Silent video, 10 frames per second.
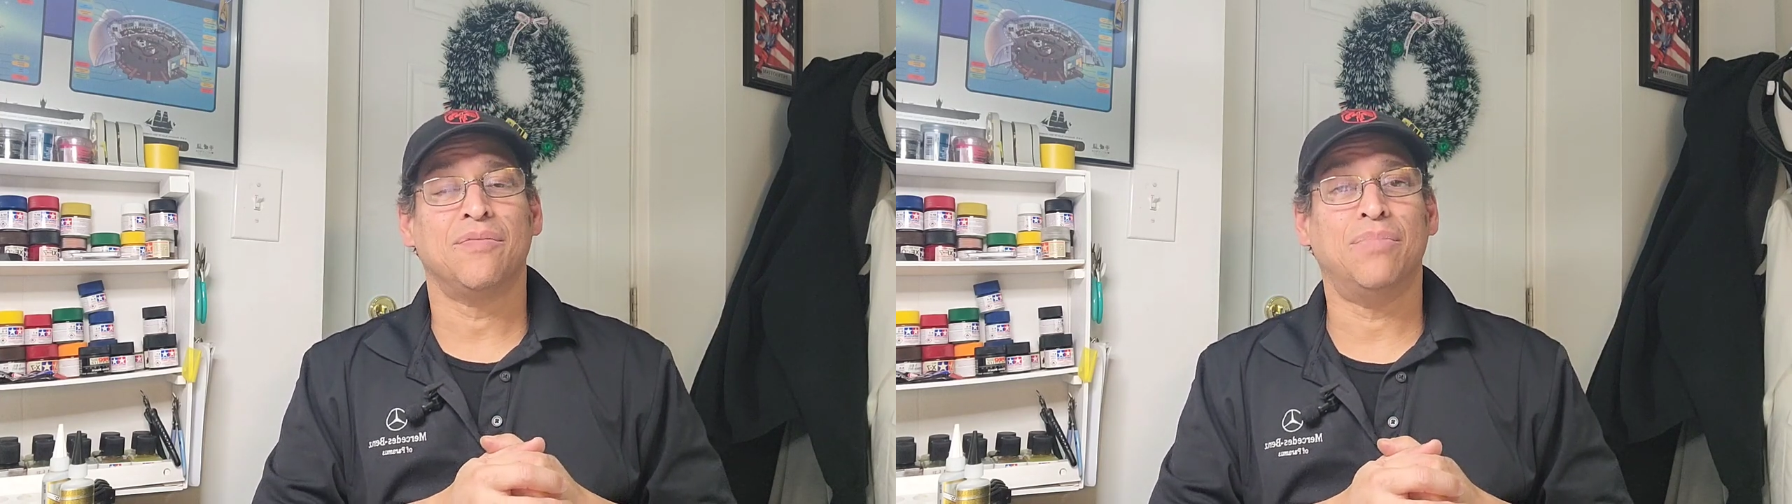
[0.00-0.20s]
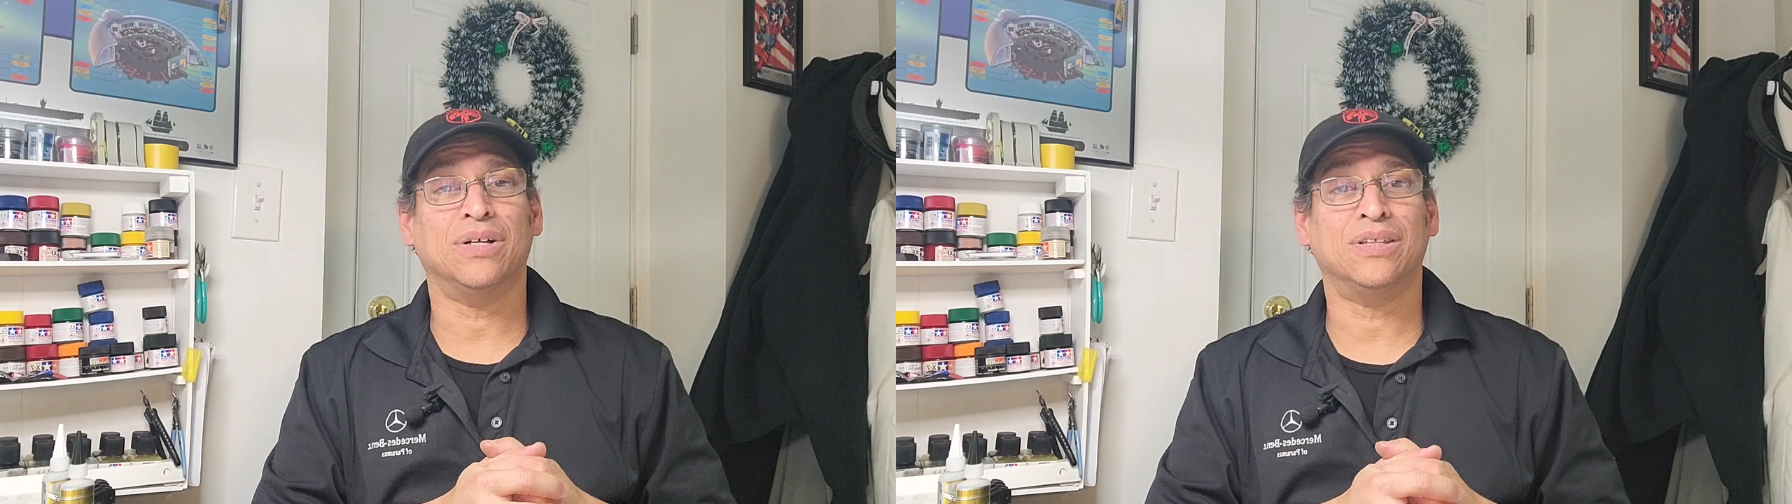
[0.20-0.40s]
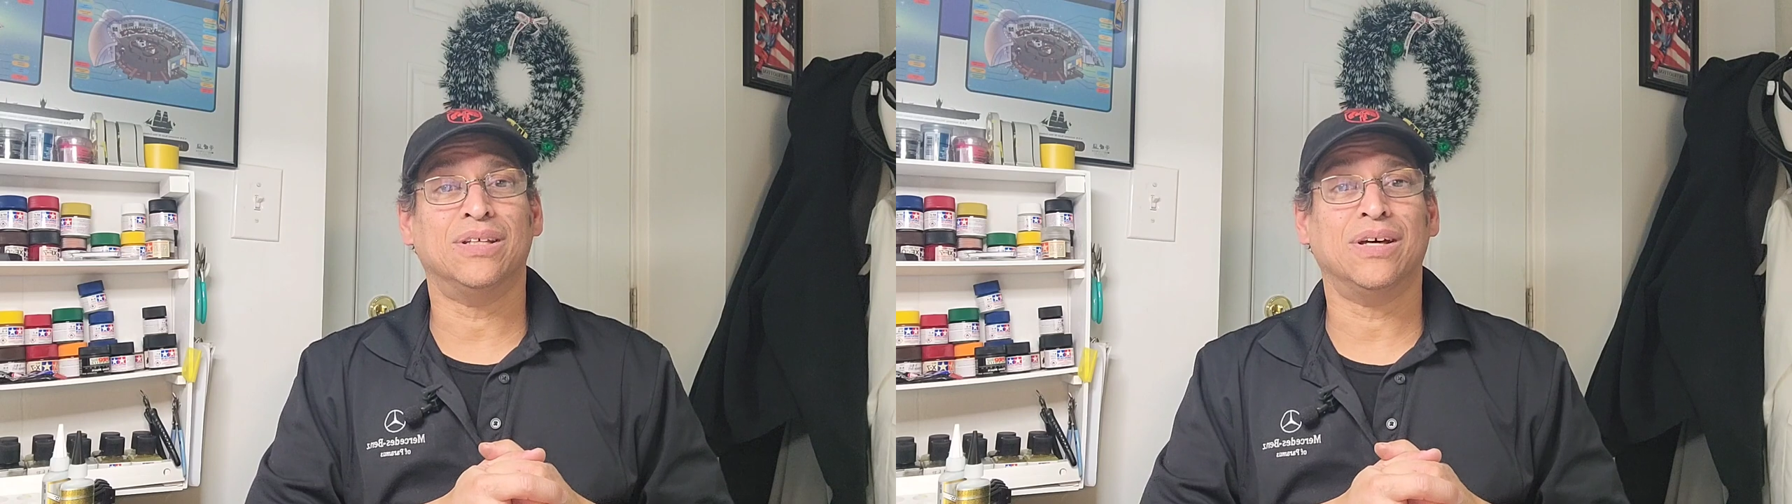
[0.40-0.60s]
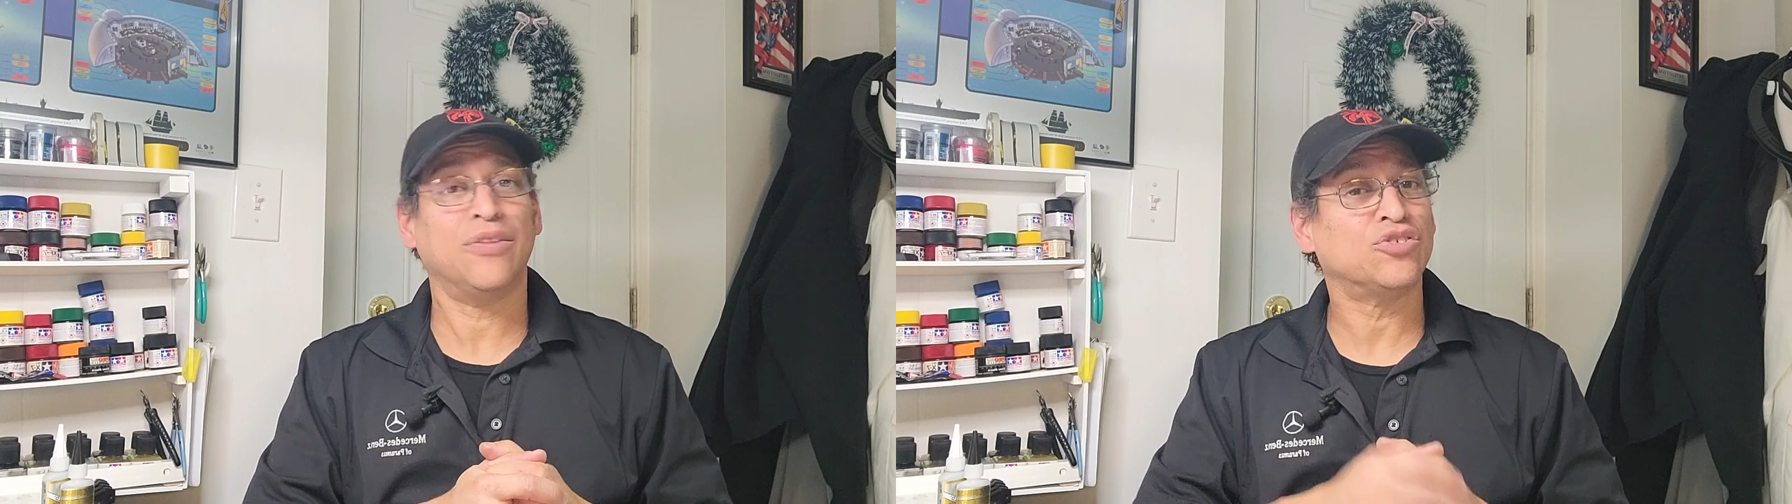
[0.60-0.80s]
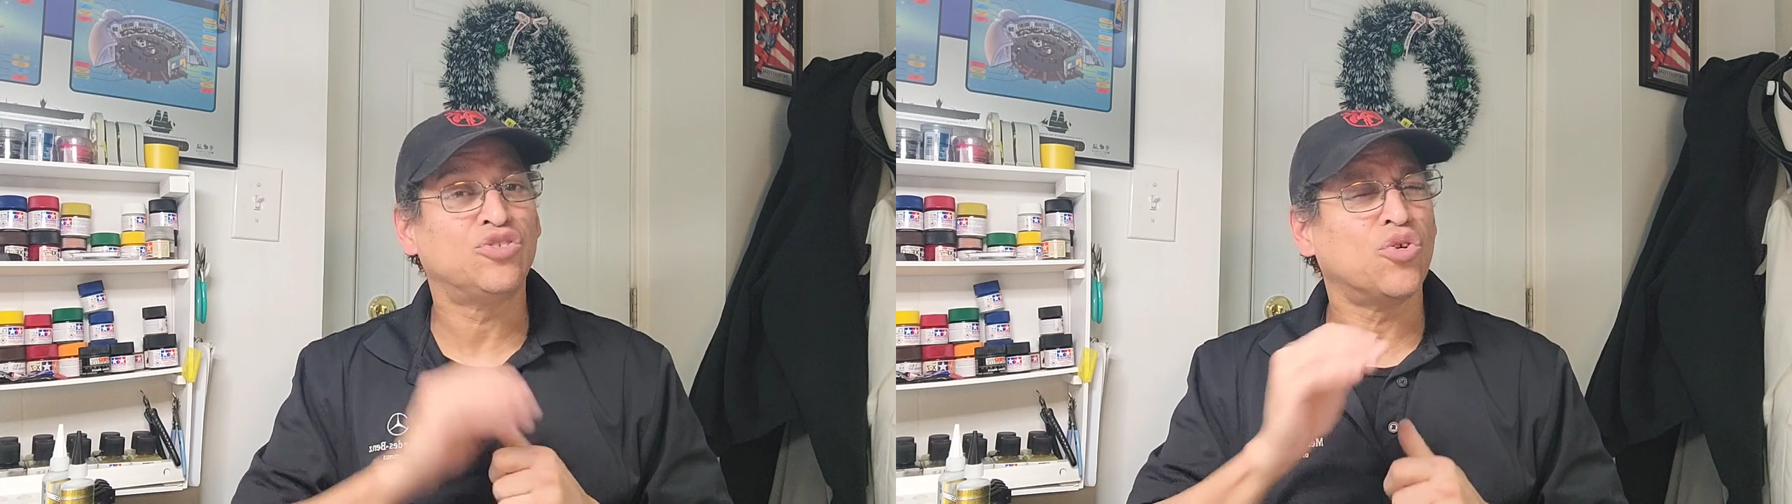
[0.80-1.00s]
But uh,
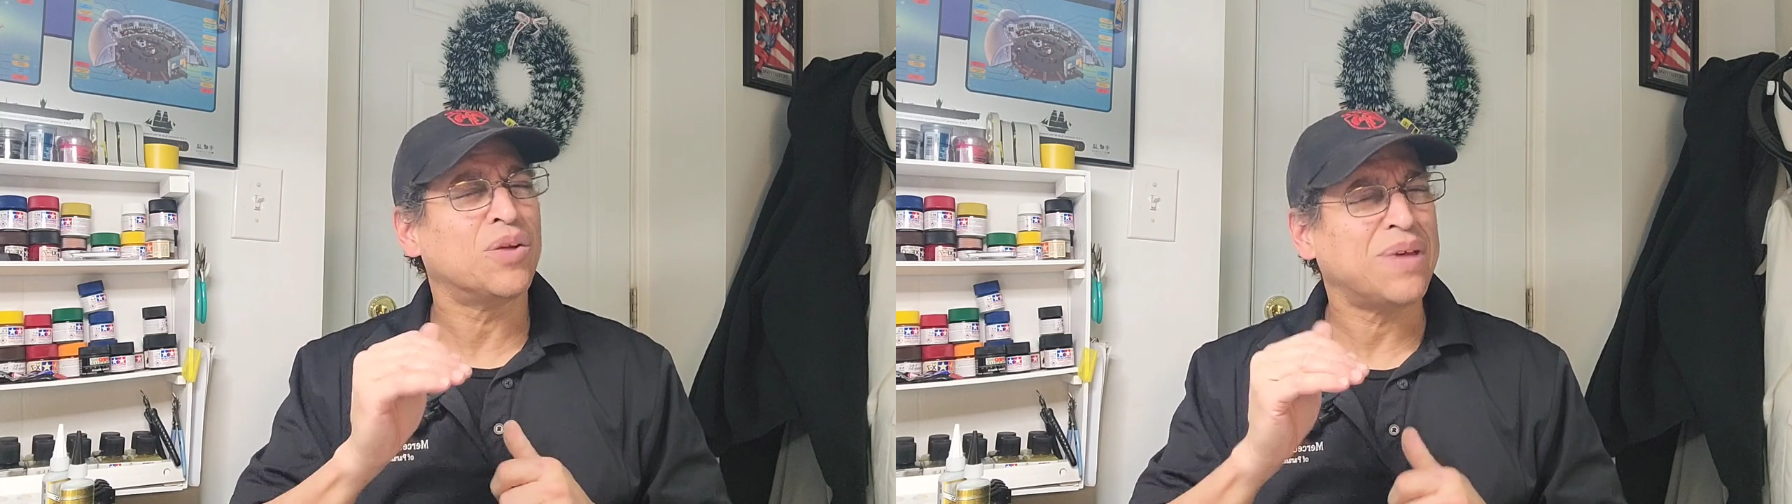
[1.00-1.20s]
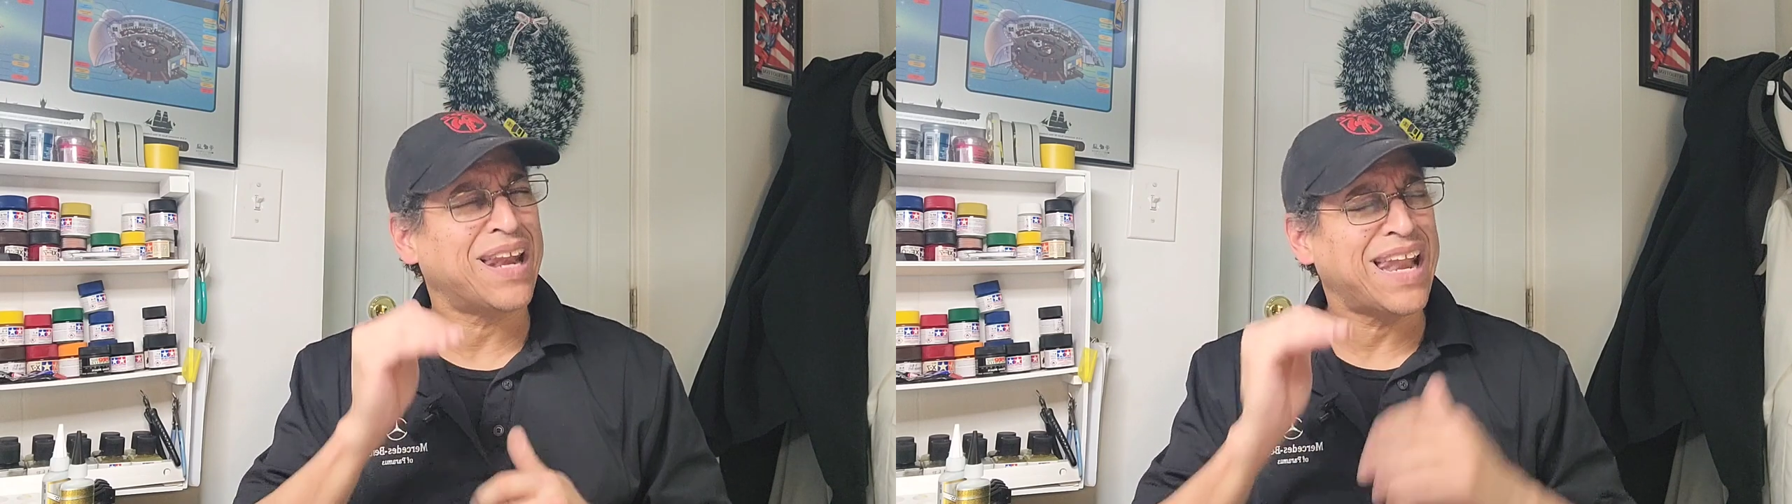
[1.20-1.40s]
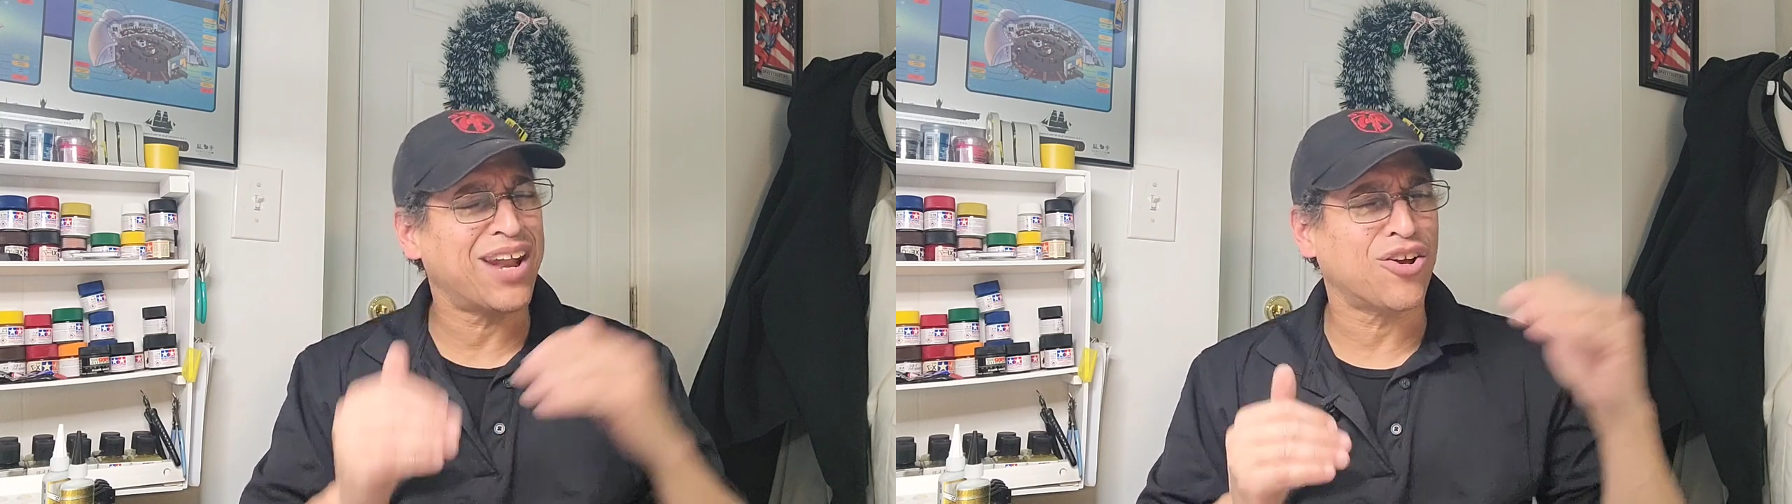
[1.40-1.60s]
there's still going to be a lot